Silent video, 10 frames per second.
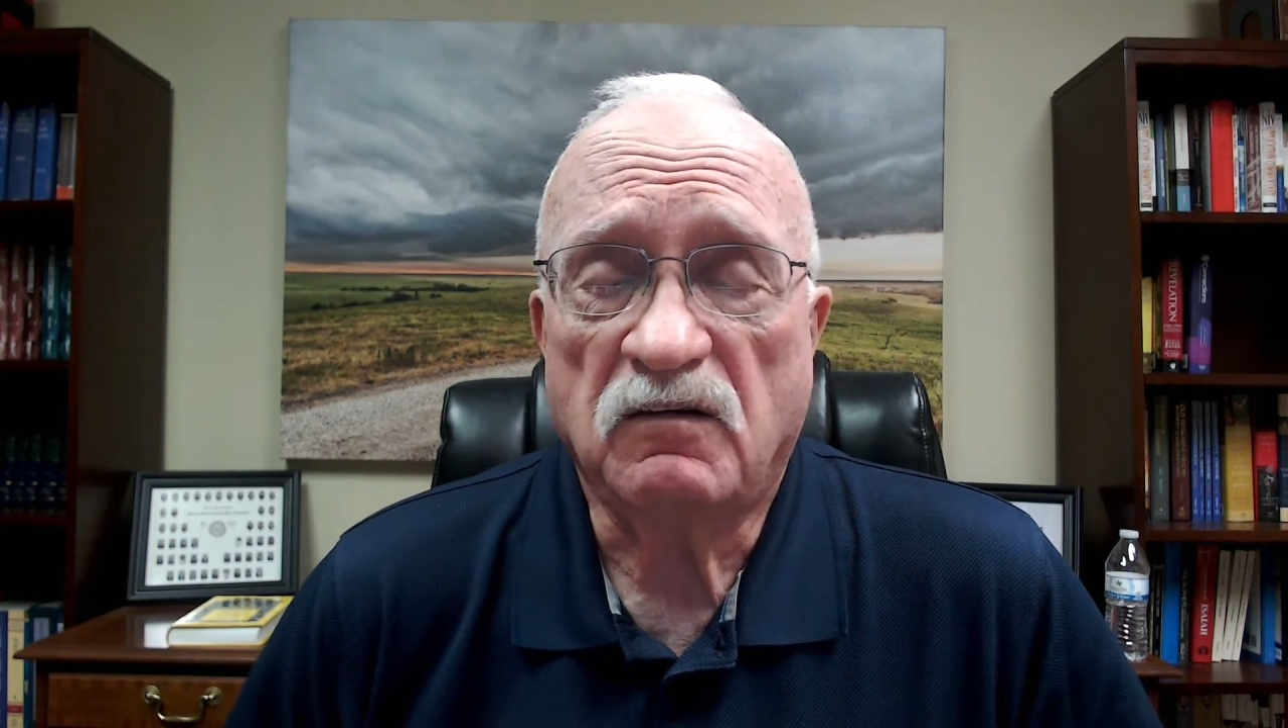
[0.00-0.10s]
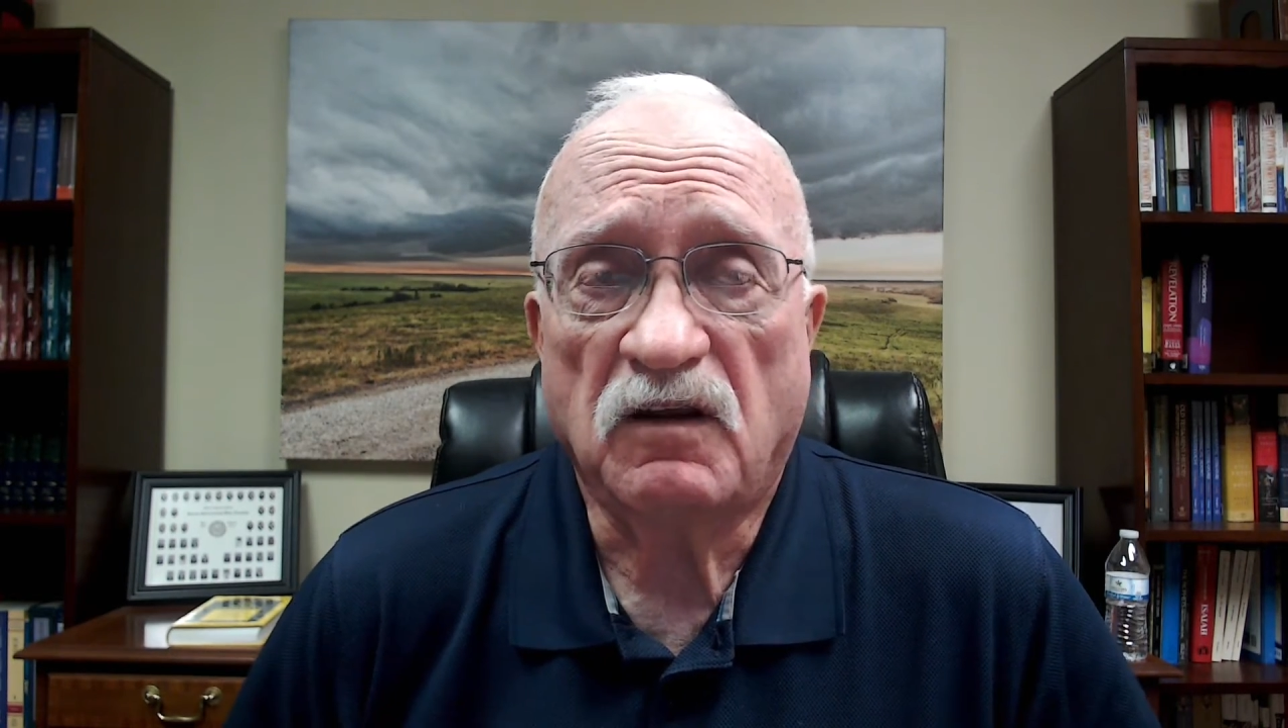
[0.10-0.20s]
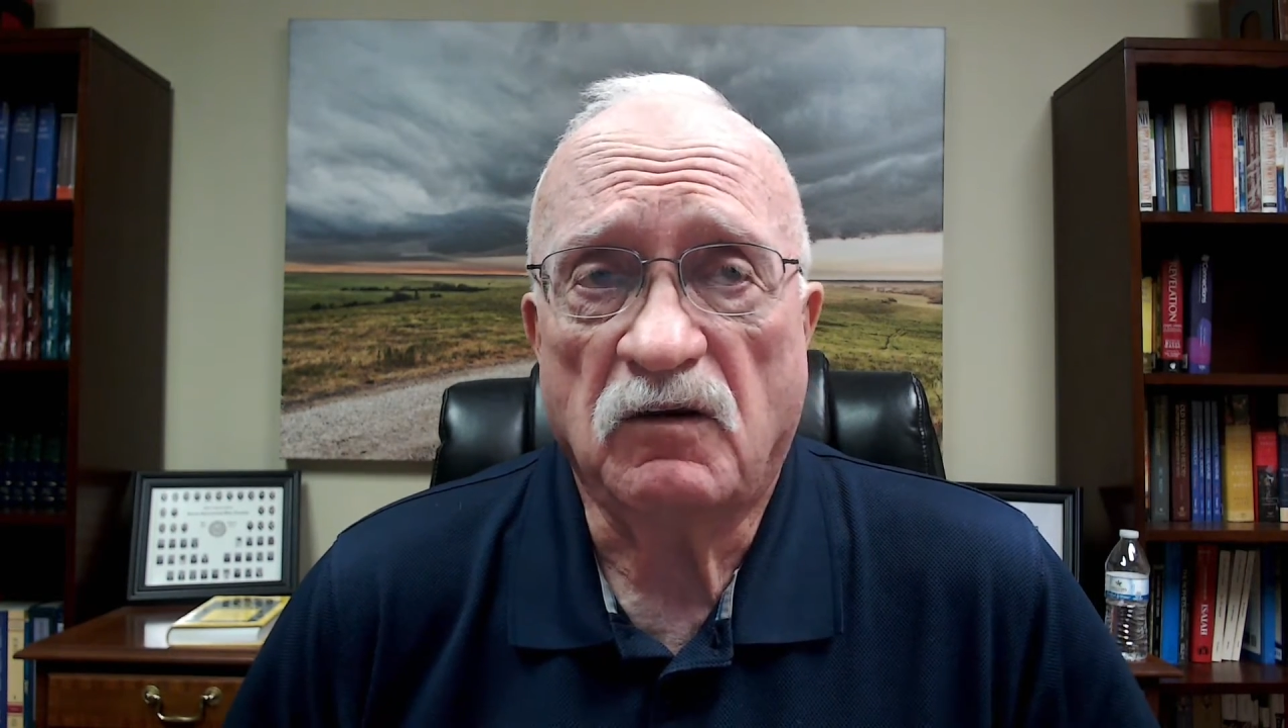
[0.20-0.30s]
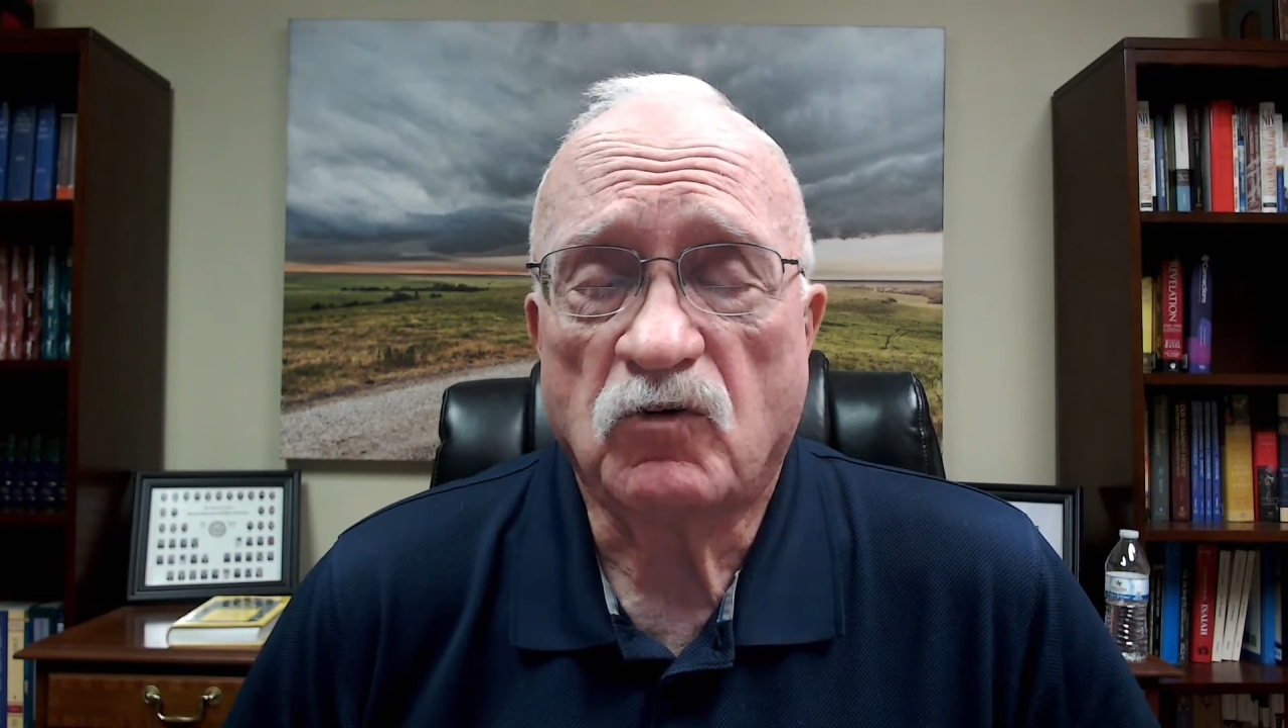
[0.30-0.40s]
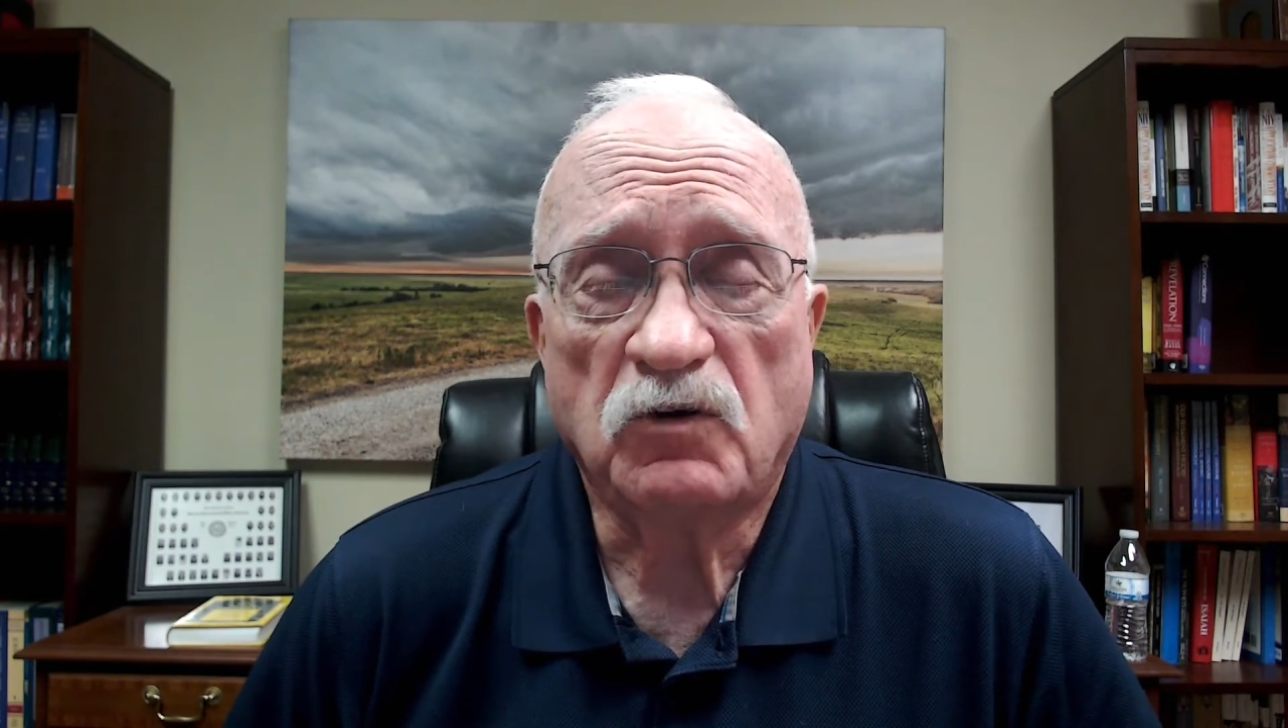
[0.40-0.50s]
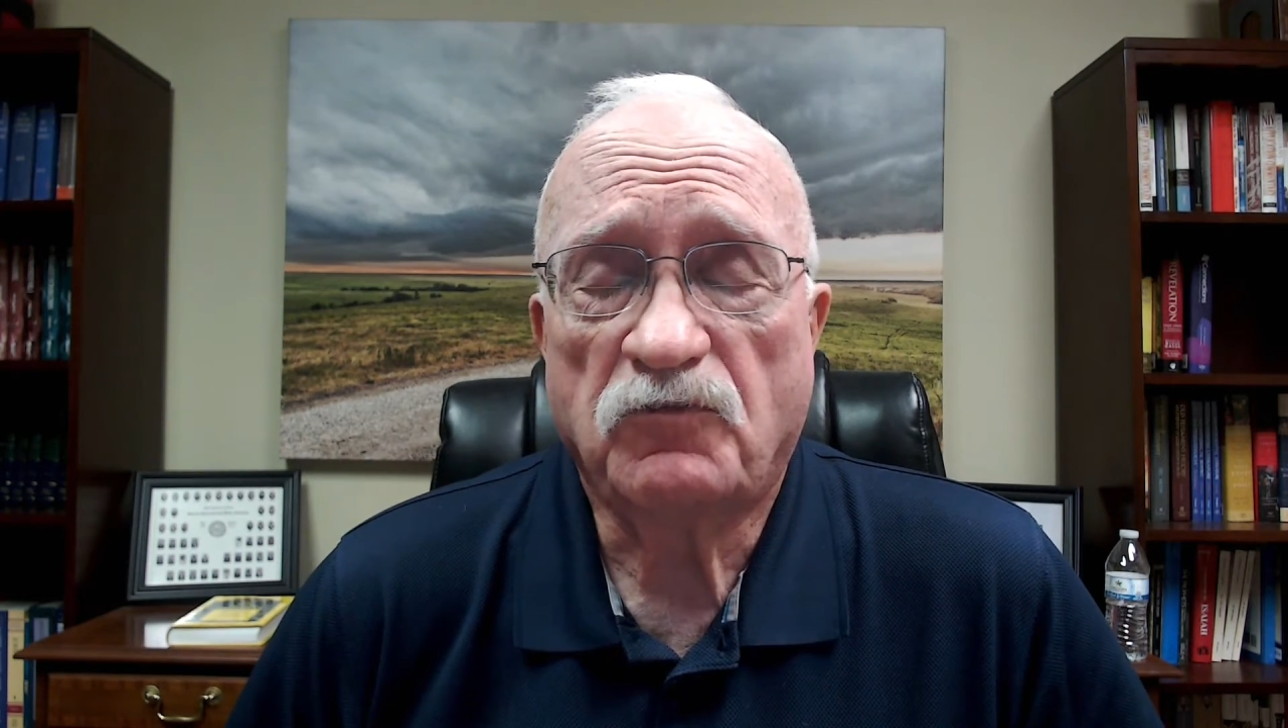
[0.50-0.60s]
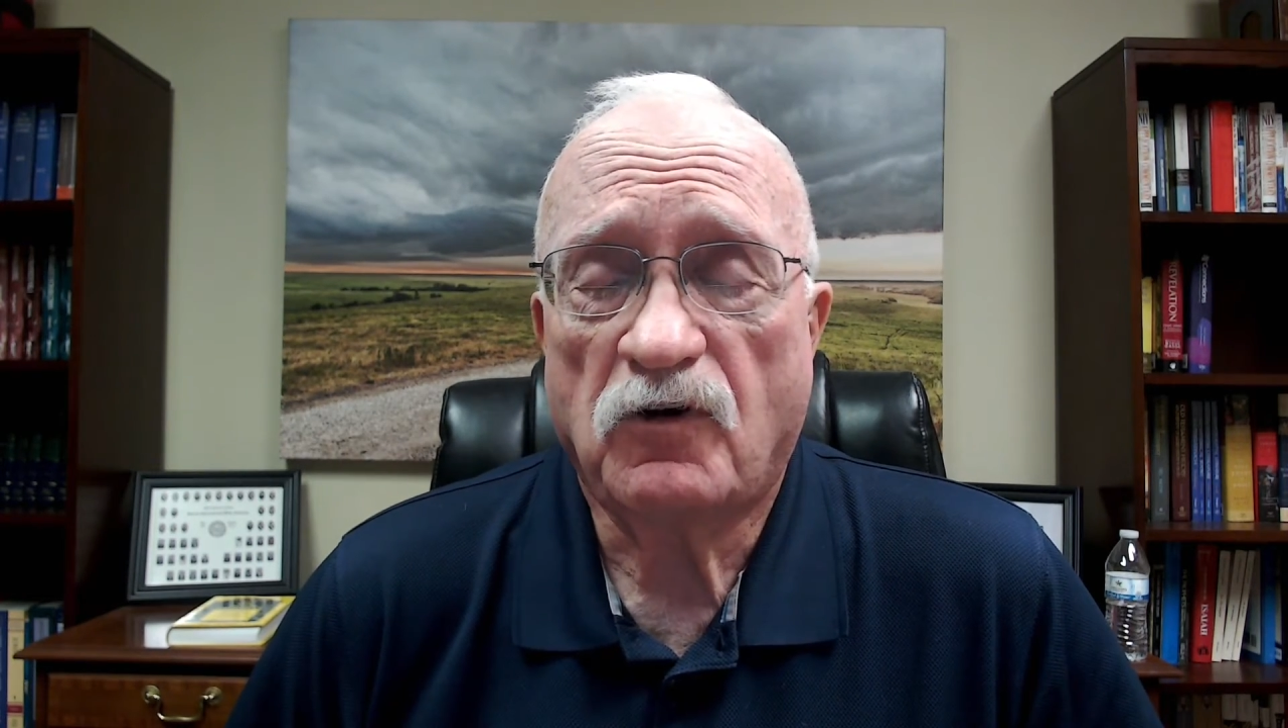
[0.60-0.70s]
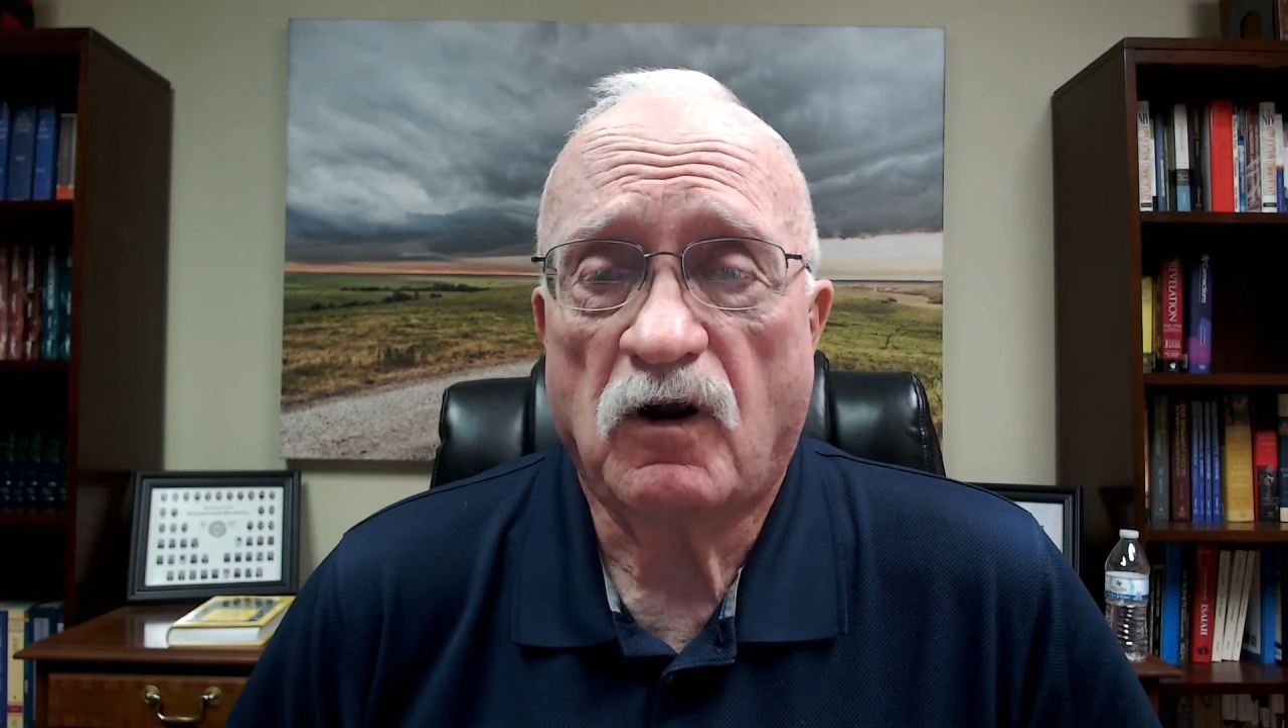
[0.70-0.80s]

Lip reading: and root